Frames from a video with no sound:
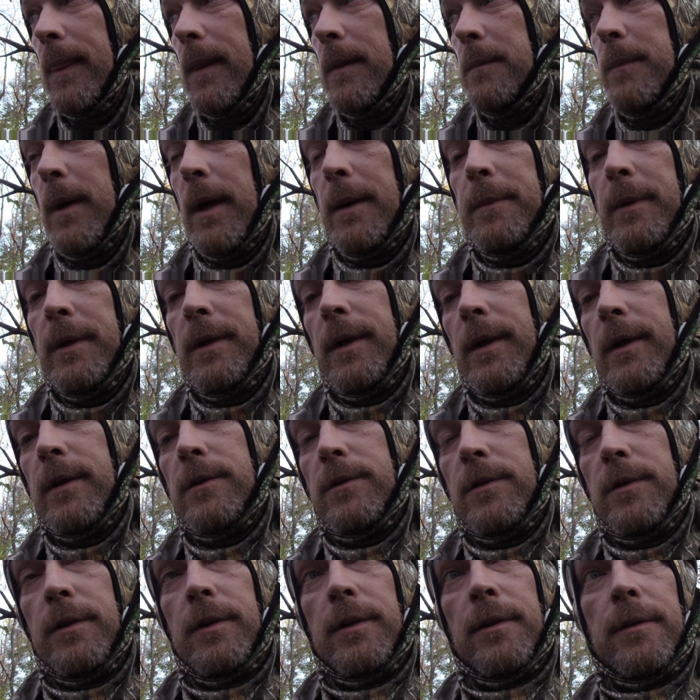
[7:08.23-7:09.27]
Maybe
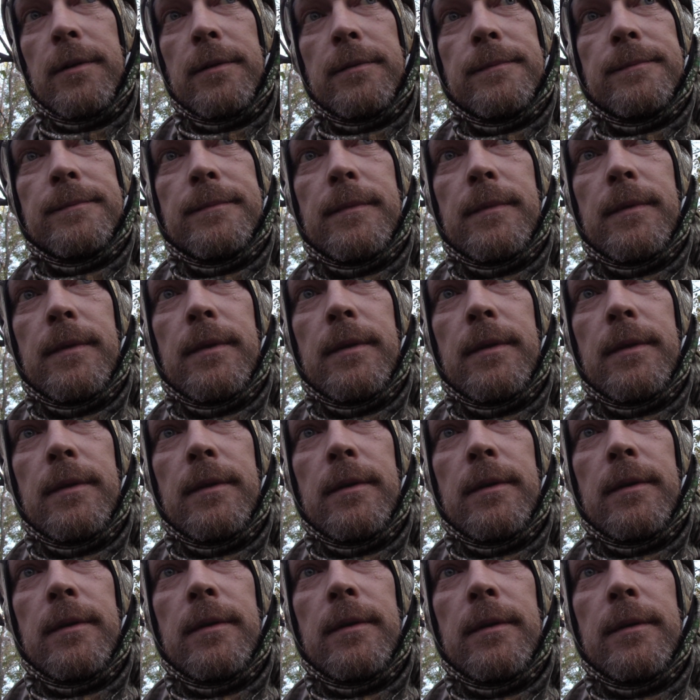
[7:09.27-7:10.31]
next year.
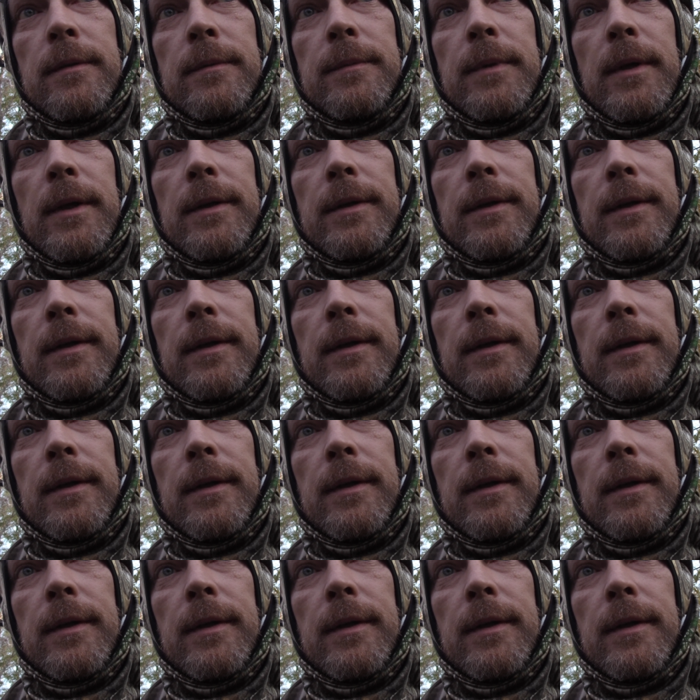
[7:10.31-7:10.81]
But